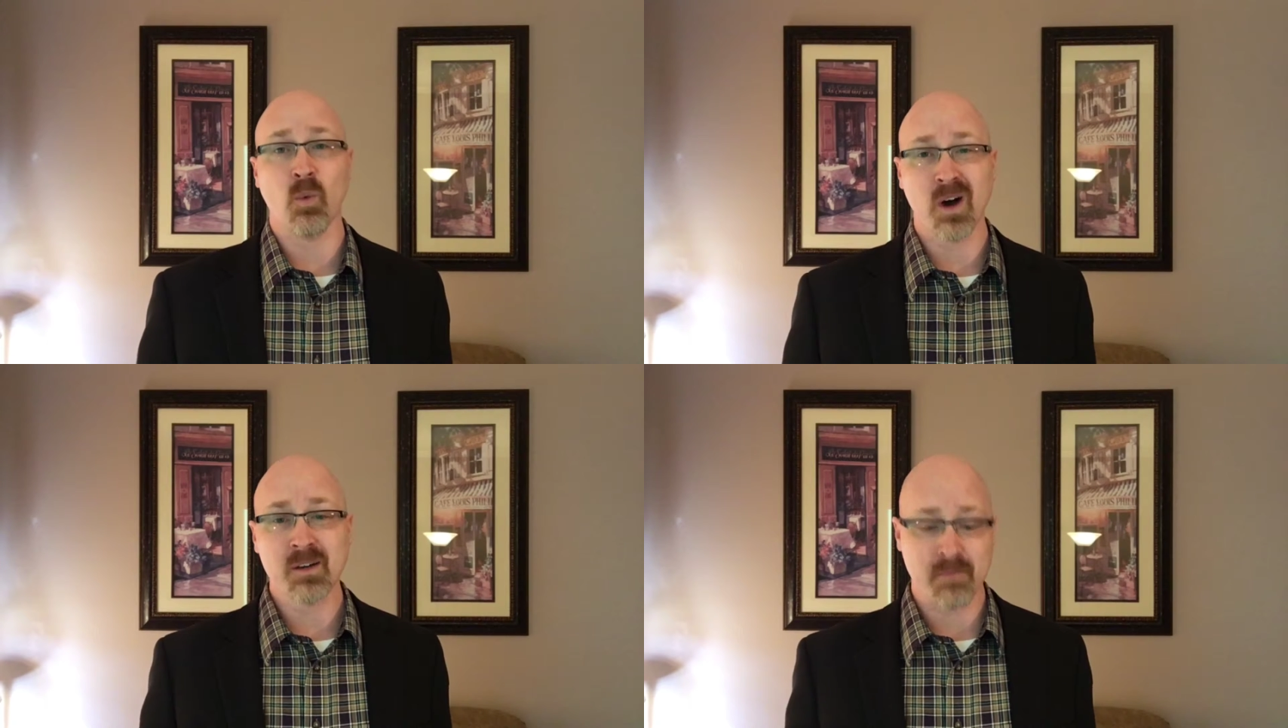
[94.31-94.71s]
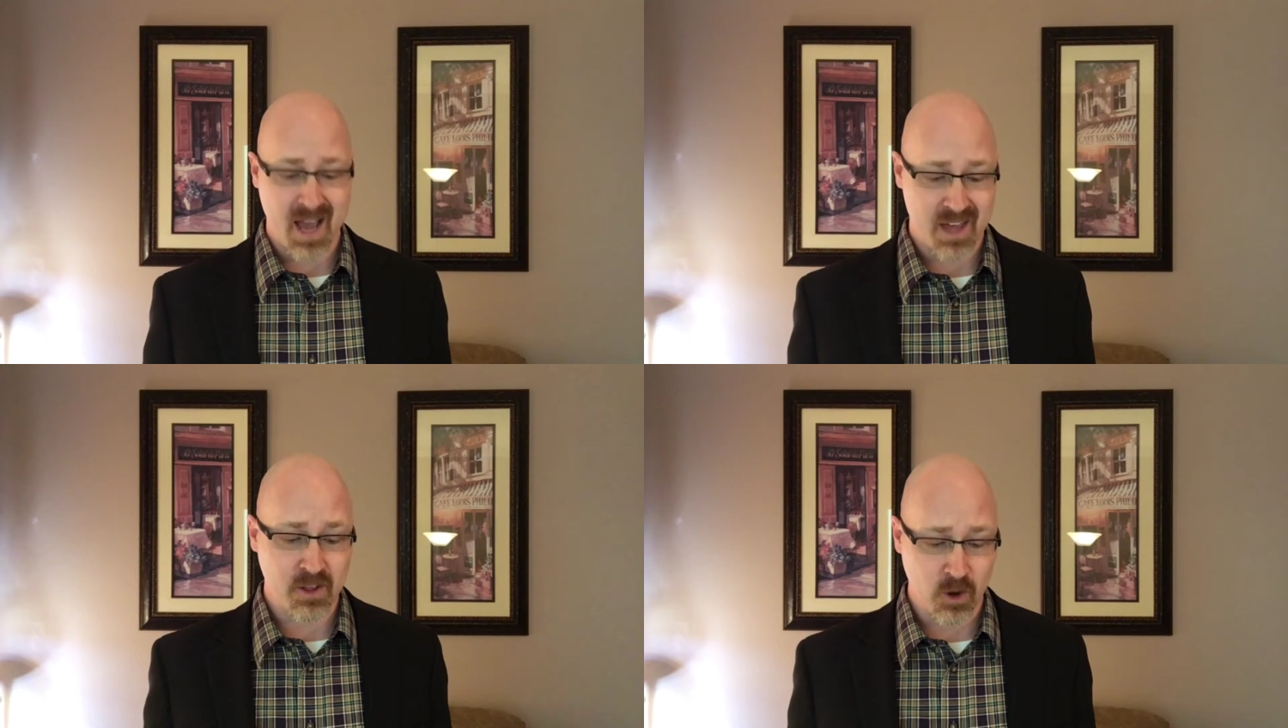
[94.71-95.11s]

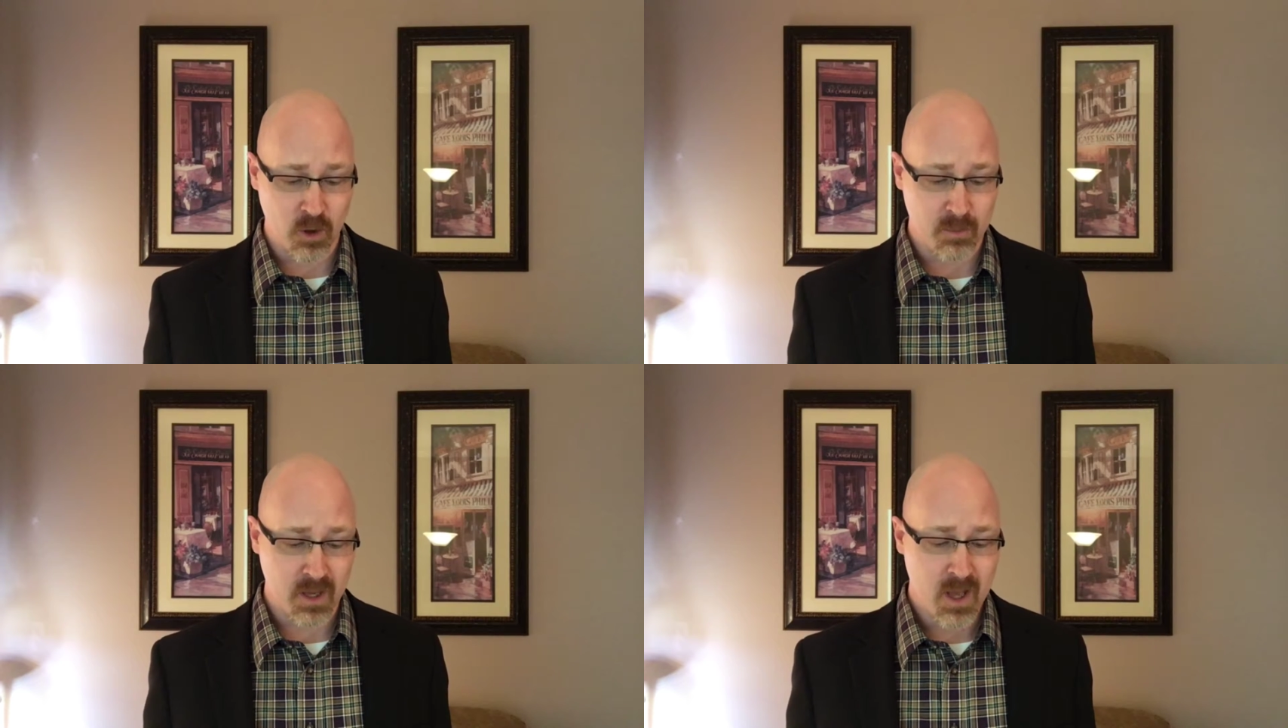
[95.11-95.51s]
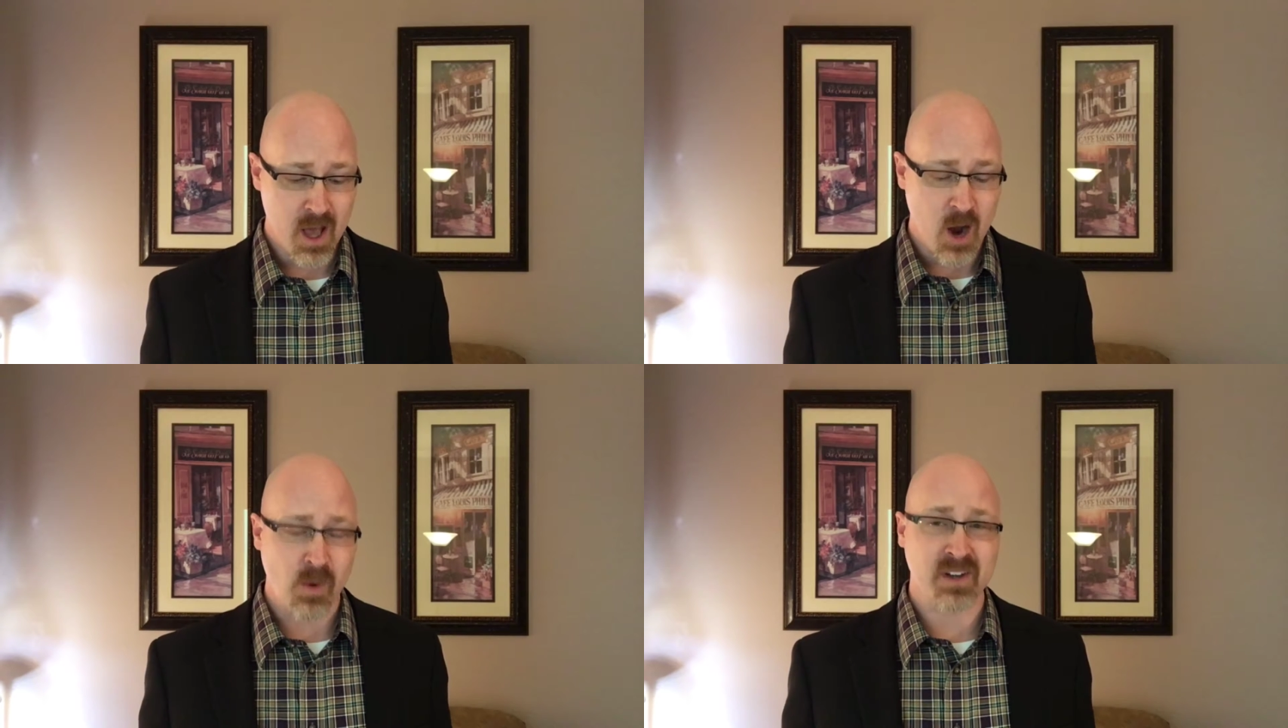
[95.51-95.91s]
1-bath home
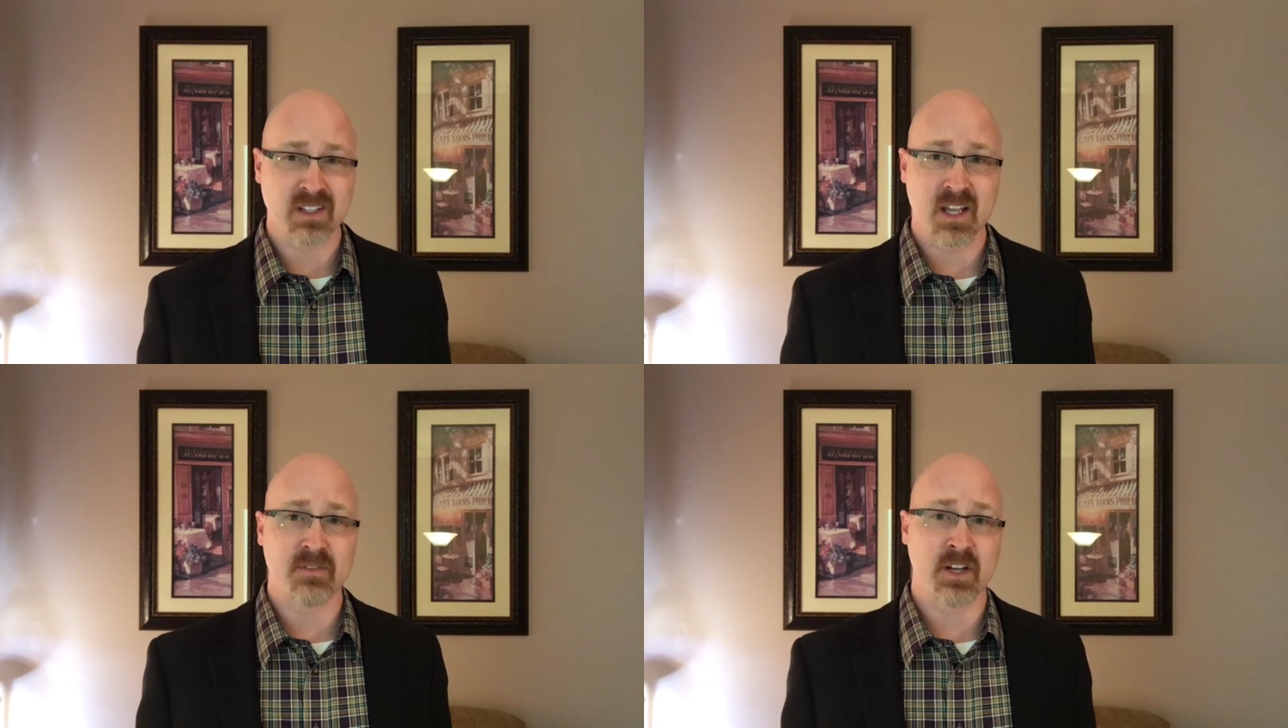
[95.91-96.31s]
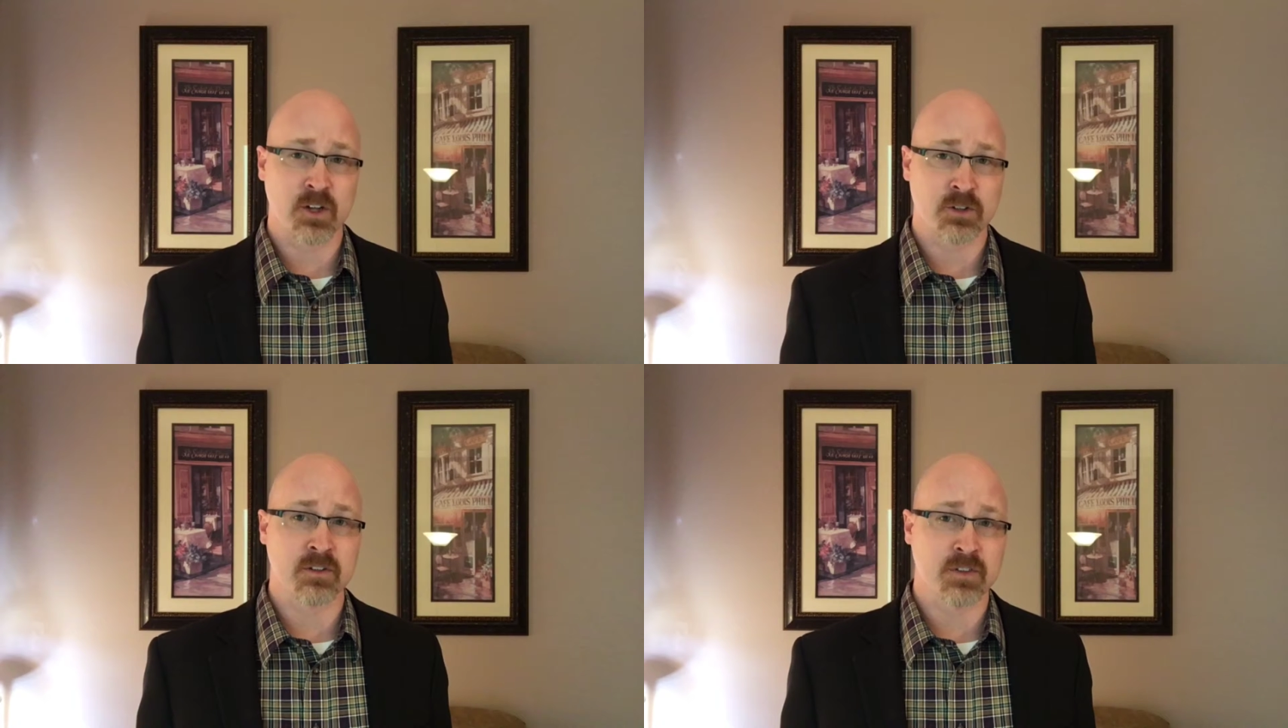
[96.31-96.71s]
around
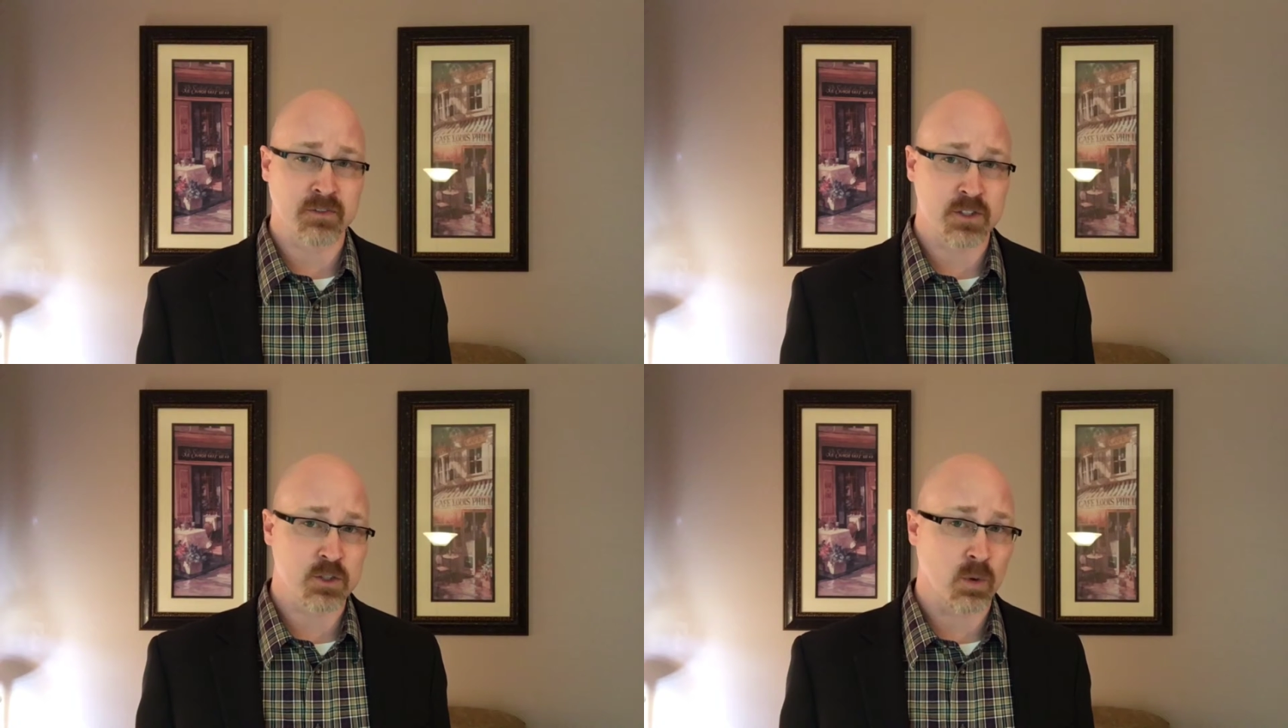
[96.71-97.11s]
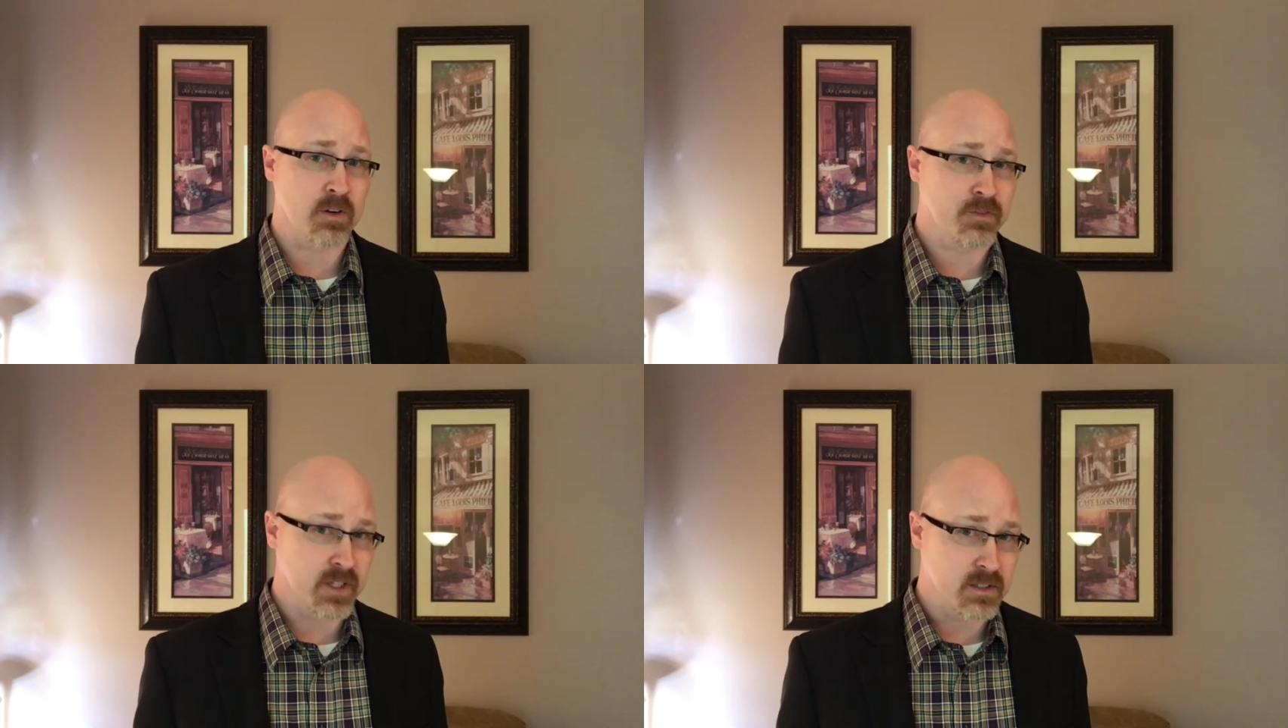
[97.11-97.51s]
1,150 square
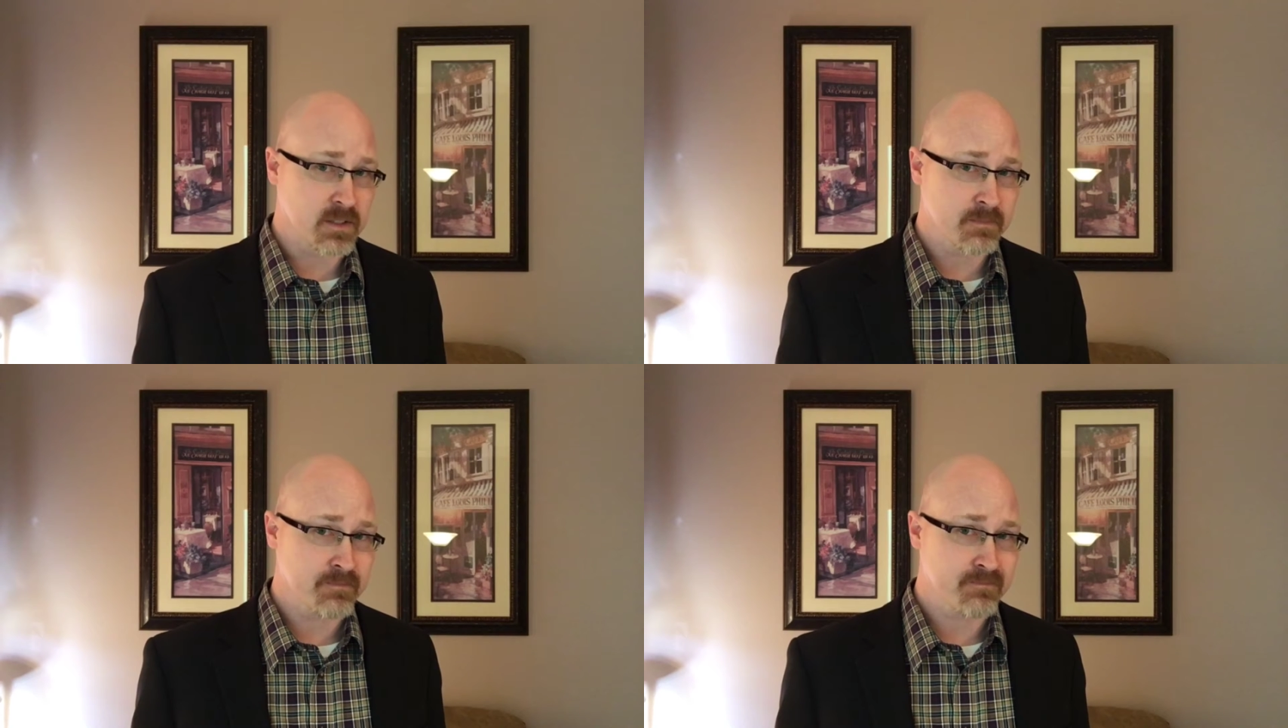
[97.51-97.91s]
feet.